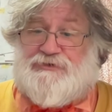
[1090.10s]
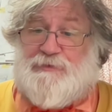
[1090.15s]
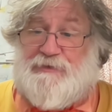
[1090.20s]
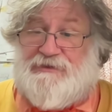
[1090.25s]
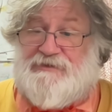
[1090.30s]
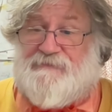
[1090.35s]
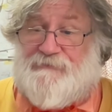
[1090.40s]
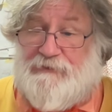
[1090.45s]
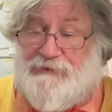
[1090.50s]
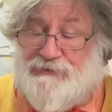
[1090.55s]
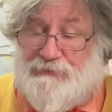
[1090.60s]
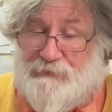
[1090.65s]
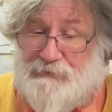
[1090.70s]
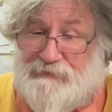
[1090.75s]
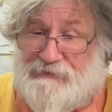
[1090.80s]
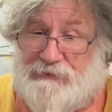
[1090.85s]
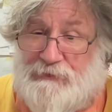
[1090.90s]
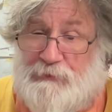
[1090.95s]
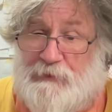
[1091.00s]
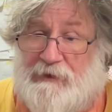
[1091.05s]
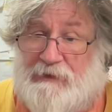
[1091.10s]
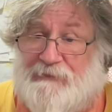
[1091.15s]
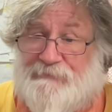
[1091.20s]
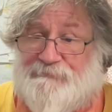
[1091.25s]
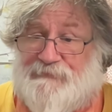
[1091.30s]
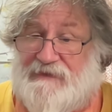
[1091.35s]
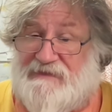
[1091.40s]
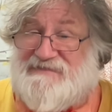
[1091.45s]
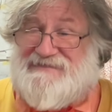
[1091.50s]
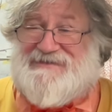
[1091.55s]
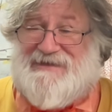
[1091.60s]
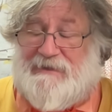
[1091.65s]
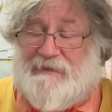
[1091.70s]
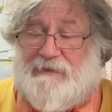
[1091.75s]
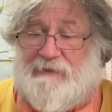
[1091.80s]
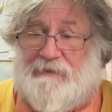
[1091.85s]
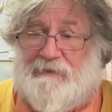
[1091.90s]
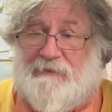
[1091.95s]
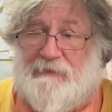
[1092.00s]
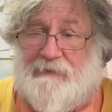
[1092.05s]
individuals who are
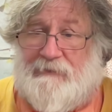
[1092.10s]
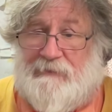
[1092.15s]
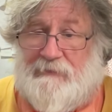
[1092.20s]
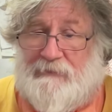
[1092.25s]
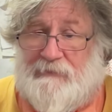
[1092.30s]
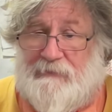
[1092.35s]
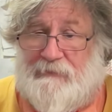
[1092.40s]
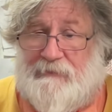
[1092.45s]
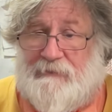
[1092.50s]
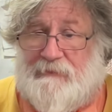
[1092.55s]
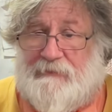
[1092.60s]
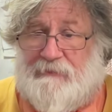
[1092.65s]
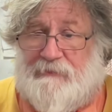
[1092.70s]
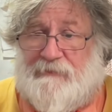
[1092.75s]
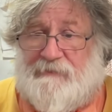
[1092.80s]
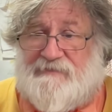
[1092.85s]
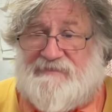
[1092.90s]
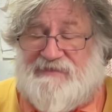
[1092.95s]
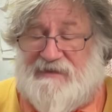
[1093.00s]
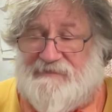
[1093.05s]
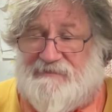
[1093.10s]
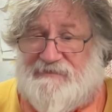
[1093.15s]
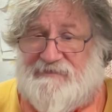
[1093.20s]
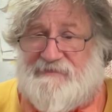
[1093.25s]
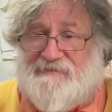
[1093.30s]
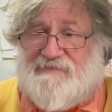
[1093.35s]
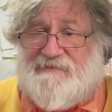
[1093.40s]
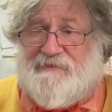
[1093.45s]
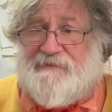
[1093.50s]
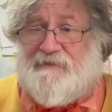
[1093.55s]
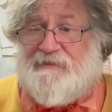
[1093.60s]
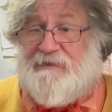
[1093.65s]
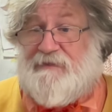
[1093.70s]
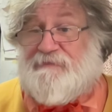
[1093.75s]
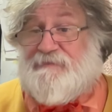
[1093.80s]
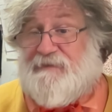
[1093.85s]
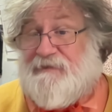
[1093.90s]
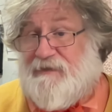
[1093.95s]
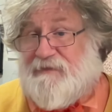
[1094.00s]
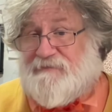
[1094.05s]
facing sentencing
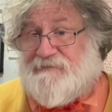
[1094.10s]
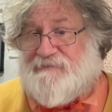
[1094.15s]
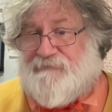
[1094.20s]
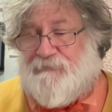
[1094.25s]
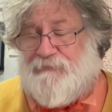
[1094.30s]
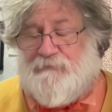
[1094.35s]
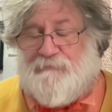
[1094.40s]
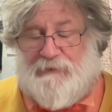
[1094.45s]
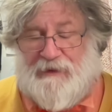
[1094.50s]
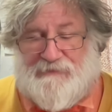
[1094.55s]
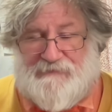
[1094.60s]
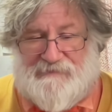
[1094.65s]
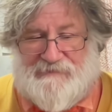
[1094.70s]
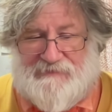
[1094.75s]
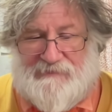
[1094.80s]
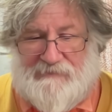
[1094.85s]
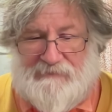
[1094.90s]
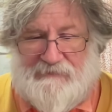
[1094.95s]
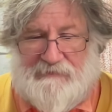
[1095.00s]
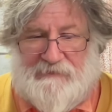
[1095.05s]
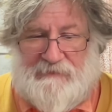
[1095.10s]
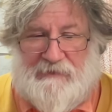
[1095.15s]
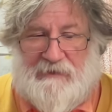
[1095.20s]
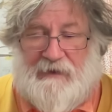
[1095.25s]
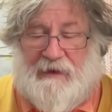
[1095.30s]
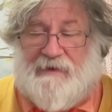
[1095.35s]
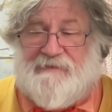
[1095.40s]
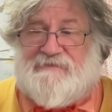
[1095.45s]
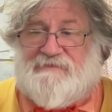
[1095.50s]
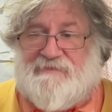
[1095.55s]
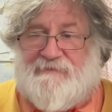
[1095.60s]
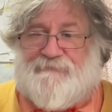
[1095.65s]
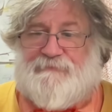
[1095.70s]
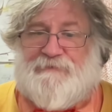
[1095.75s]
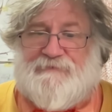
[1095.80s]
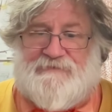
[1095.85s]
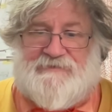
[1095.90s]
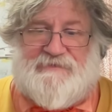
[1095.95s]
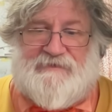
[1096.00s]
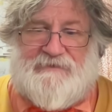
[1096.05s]
in the next few months are
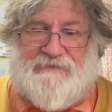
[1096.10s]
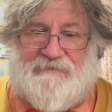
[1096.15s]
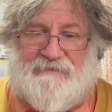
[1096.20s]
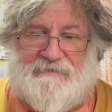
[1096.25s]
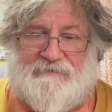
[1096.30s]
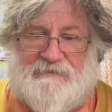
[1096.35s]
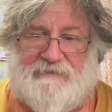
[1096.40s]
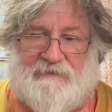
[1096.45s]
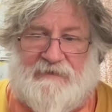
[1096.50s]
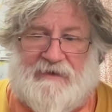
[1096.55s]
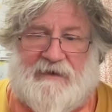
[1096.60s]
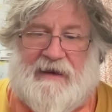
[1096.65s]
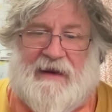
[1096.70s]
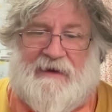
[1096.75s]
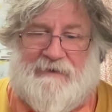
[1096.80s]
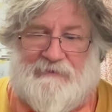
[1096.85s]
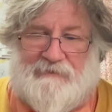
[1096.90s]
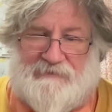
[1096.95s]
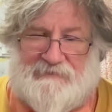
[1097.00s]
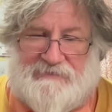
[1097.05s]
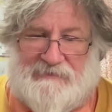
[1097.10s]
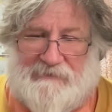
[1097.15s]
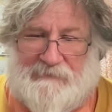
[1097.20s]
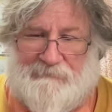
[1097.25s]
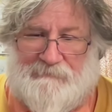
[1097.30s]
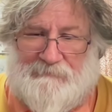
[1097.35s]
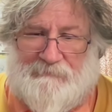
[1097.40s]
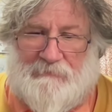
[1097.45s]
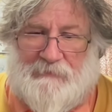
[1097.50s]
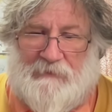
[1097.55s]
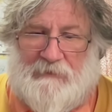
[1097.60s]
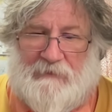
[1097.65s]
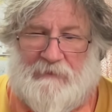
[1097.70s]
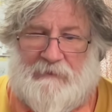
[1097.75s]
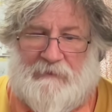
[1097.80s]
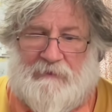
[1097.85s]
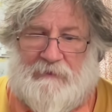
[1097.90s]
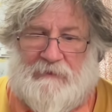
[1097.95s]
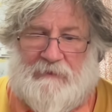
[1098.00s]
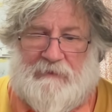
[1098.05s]
different in character.
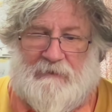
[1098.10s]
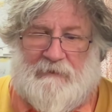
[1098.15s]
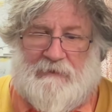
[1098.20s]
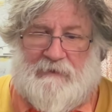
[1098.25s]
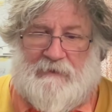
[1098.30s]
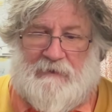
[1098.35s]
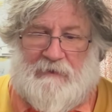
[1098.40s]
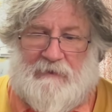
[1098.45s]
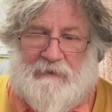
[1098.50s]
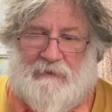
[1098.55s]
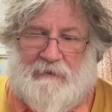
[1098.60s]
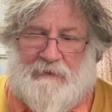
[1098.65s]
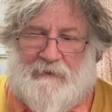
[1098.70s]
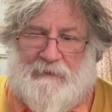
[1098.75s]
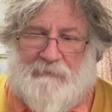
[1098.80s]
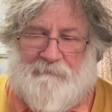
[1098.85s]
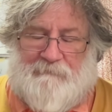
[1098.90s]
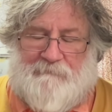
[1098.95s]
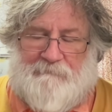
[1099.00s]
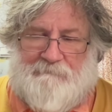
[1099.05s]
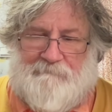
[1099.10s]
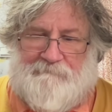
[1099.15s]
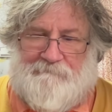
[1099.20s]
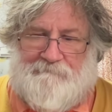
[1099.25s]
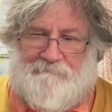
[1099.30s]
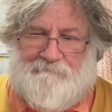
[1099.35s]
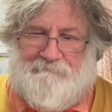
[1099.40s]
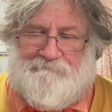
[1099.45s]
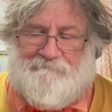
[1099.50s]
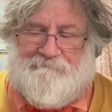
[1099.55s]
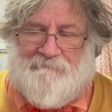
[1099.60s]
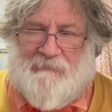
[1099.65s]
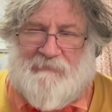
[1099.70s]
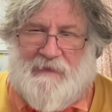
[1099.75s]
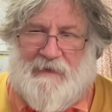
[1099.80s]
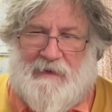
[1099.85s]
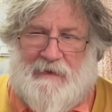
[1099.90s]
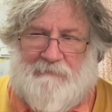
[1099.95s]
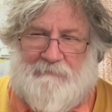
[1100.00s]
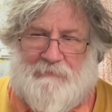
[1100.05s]

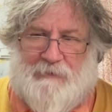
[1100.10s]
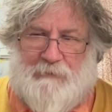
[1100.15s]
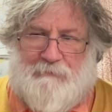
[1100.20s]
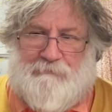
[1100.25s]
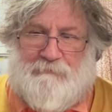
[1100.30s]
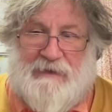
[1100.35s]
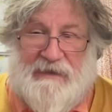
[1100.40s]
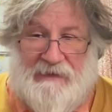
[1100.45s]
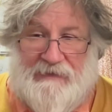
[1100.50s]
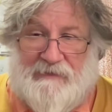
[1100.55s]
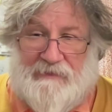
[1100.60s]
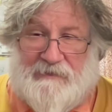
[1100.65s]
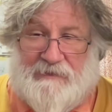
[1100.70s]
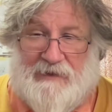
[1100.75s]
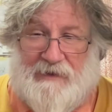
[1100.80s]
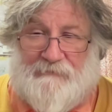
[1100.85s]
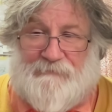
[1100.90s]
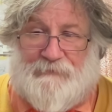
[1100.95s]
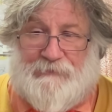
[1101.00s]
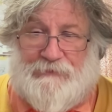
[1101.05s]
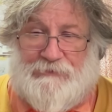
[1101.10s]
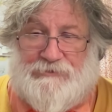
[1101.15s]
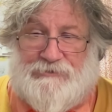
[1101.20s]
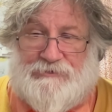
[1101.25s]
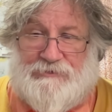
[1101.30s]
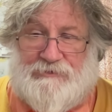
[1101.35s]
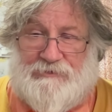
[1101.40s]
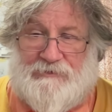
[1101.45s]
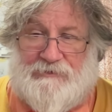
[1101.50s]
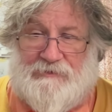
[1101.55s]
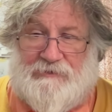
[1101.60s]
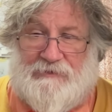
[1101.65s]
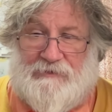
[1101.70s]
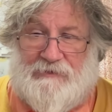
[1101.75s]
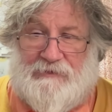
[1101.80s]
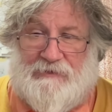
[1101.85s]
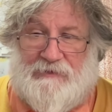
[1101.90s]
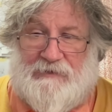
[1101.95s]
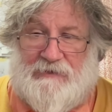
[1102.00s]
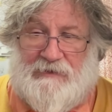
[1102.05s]
But media coverage
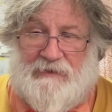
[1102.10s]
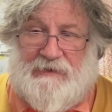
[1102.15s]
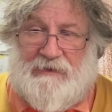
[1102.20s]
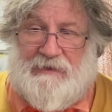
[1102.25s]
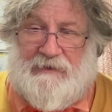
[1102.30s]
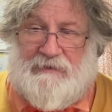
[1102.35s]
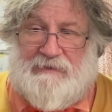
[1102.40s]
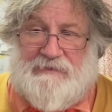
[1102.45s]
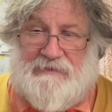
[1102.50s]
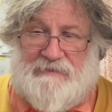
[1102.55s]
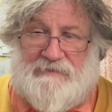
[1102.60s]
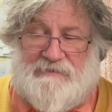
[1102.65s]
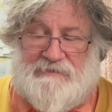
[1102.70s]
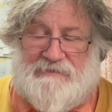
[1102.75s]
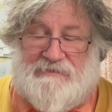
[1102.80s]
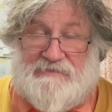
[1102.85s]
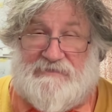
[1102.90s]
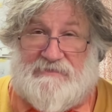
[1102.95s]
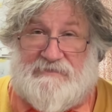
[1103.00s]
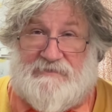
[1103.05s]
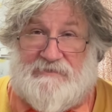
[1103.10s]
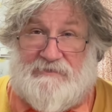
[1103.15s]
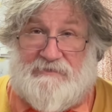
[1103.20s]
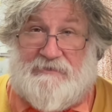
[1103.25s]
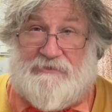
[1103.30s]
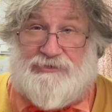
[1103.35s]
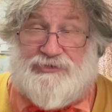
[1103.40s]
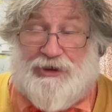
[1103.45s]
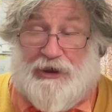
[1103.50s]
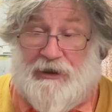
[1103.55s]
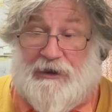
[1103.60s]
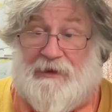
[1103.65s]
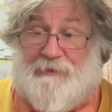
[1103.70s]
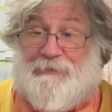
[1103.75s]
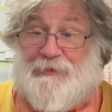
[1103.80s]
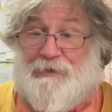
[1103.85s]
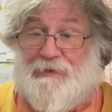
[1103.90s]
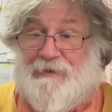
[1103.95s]
is sharp